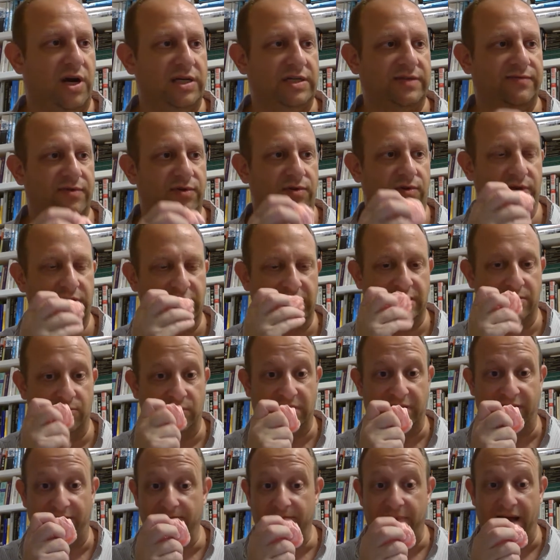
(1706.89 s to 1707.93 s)
It was £7,
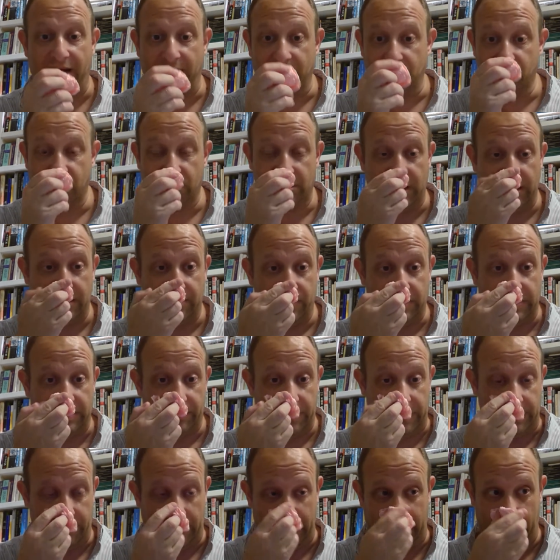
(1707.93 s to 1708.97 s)
which I think was the reason why I bought
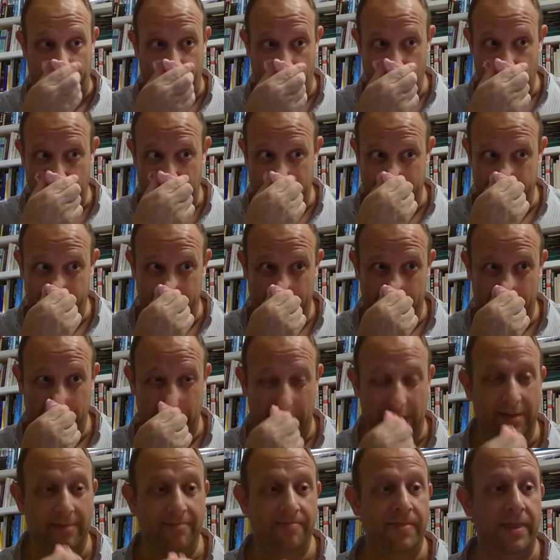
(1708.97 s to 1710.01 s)
this
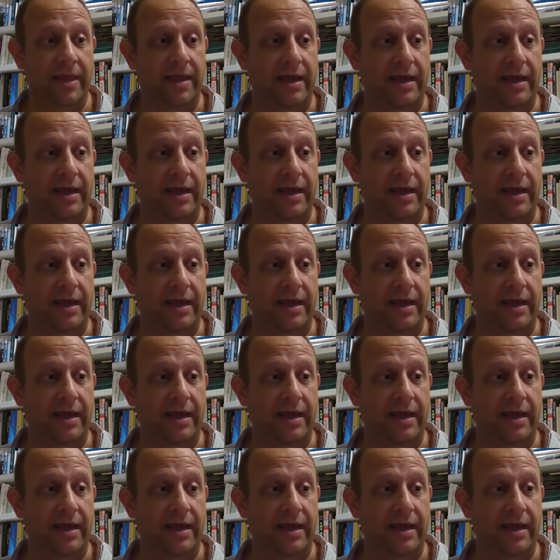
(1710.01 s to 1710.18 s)
in...